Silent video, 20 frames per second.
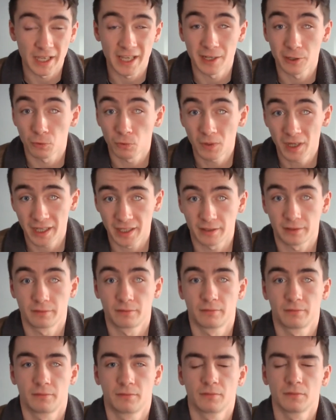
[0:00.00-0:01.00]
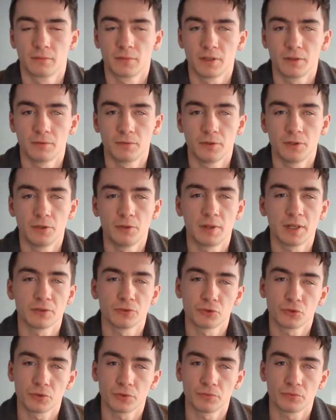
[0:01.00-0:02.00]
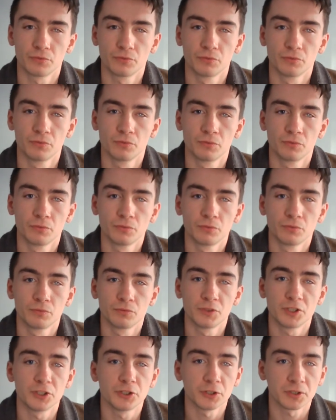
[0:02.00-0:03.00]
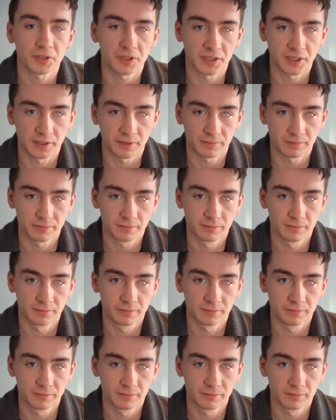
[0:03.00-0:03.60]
in a way, you can sort of deduct it.